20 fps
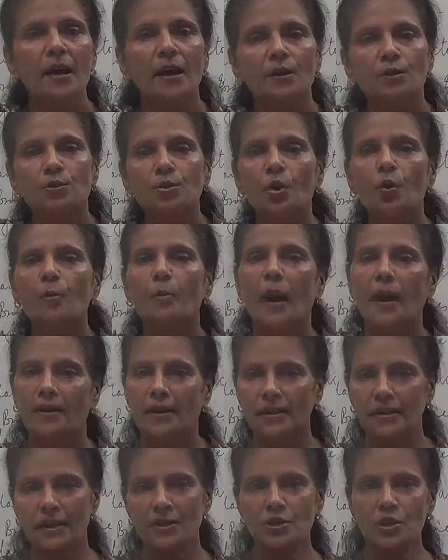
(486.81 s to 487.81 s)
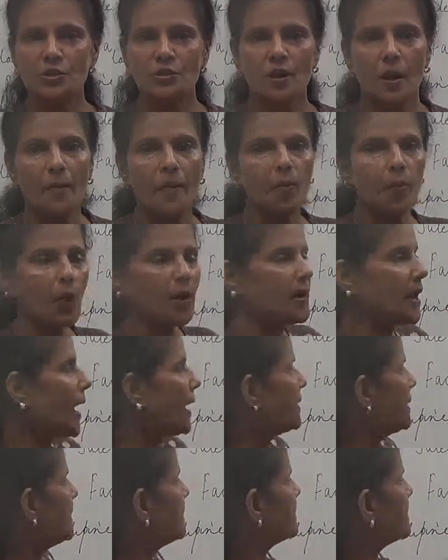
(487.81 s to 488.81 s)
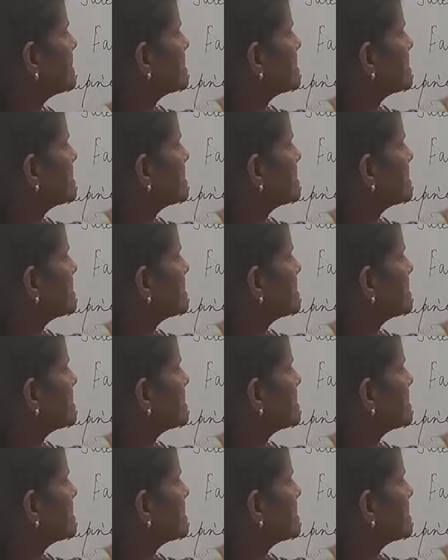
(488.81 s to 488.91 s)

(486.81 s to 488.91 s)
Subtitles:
So Bangladesh is number one and India